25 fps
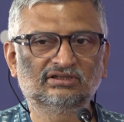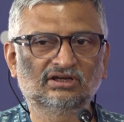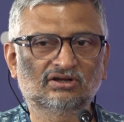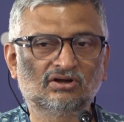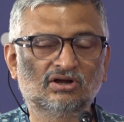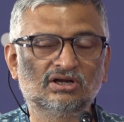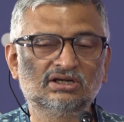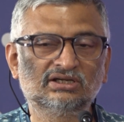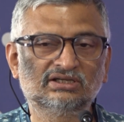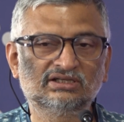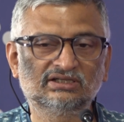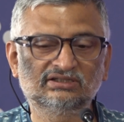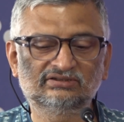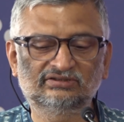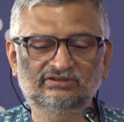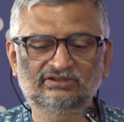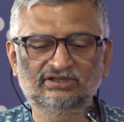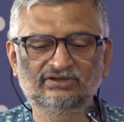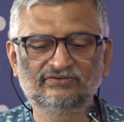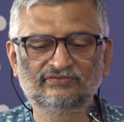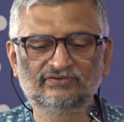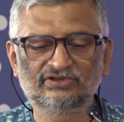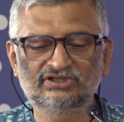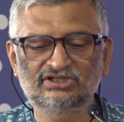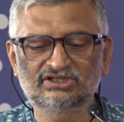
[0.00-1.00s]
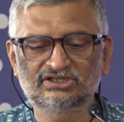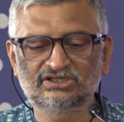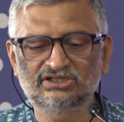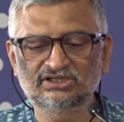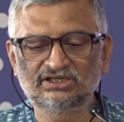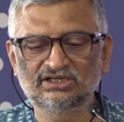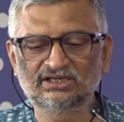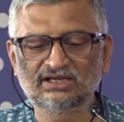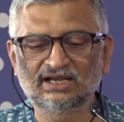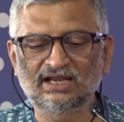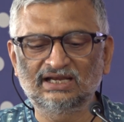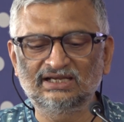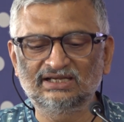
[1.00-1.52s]
the context in which
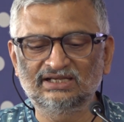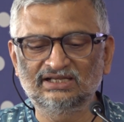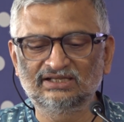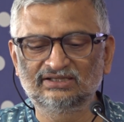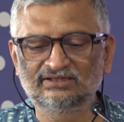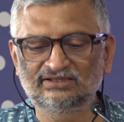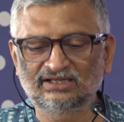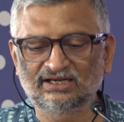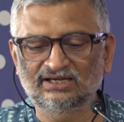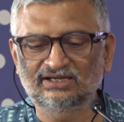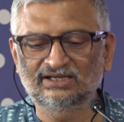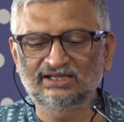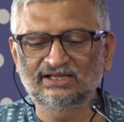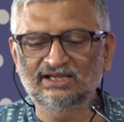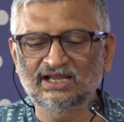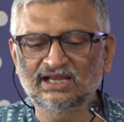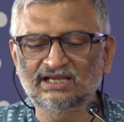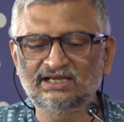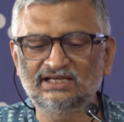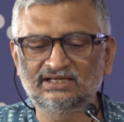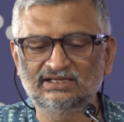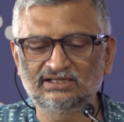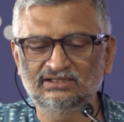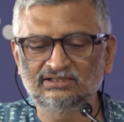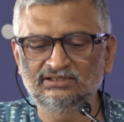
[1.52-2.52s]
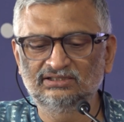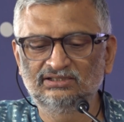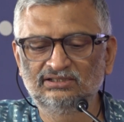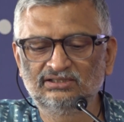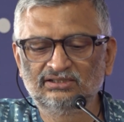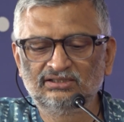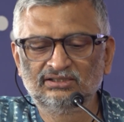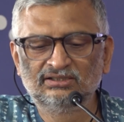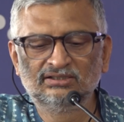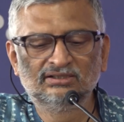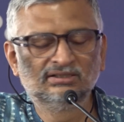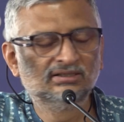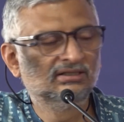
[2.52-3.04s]
in 1938,
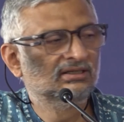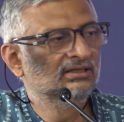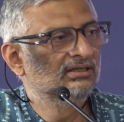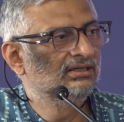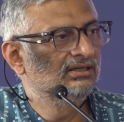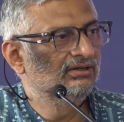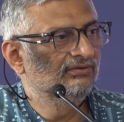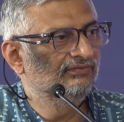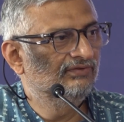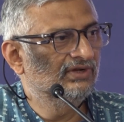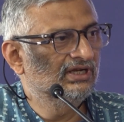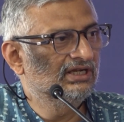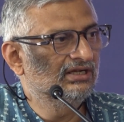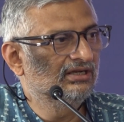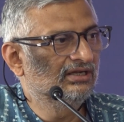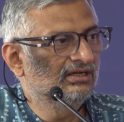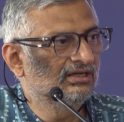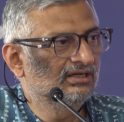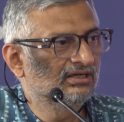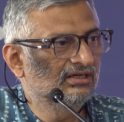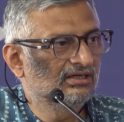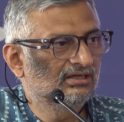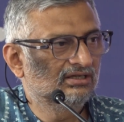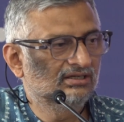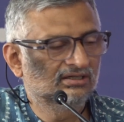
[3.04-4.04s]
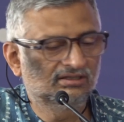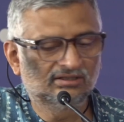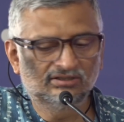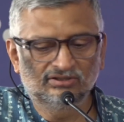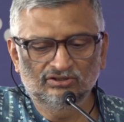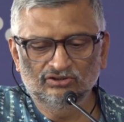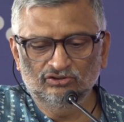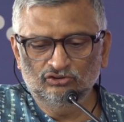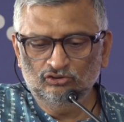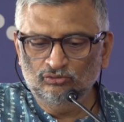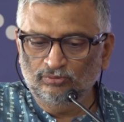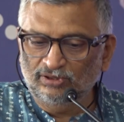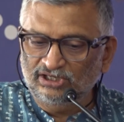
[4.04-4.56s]
when
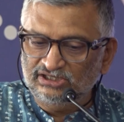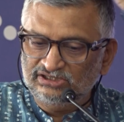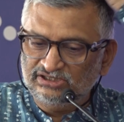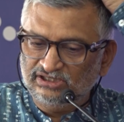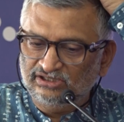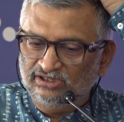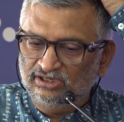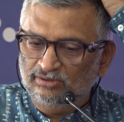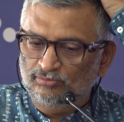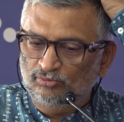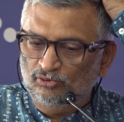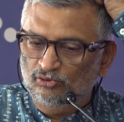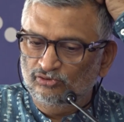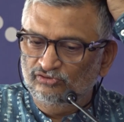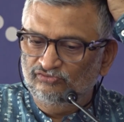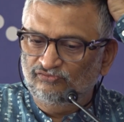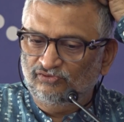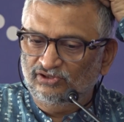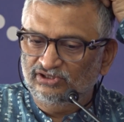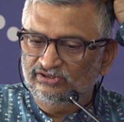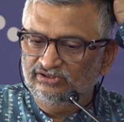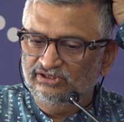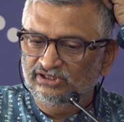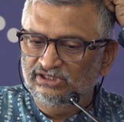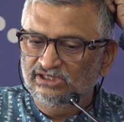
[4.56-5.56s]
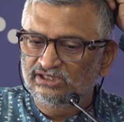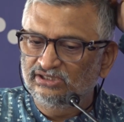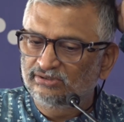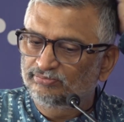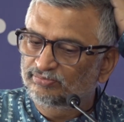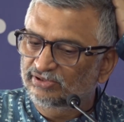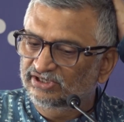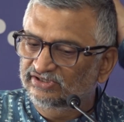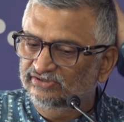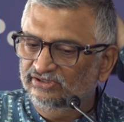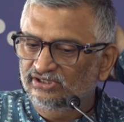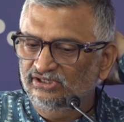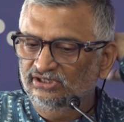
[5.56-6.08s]
Subhash Chandra Bose was the
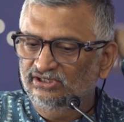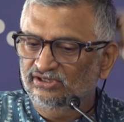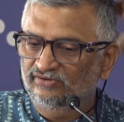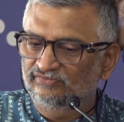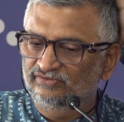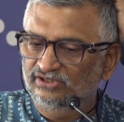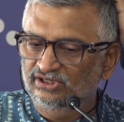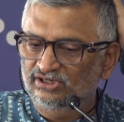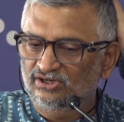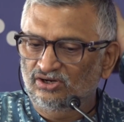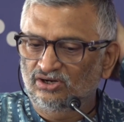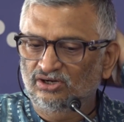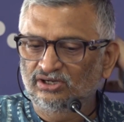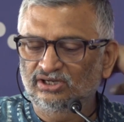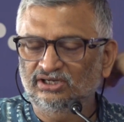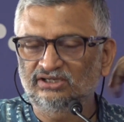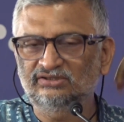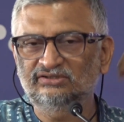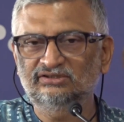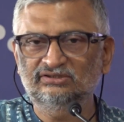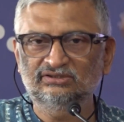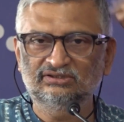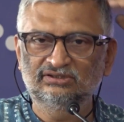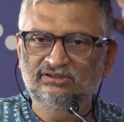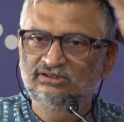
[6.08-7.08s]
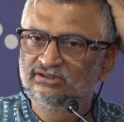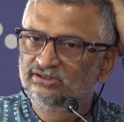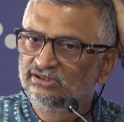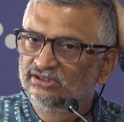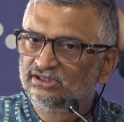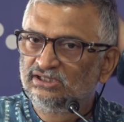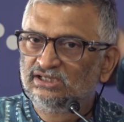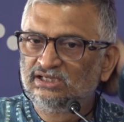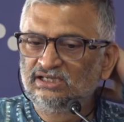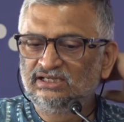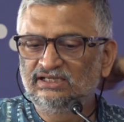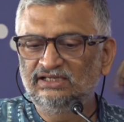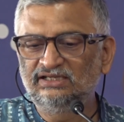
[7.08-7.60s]
president of the Congress,
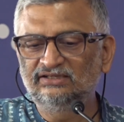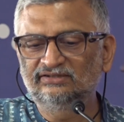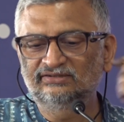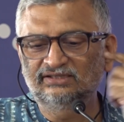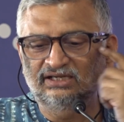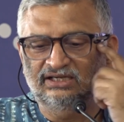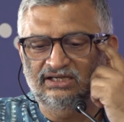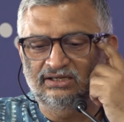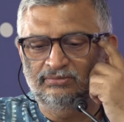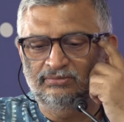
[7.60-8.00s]
he set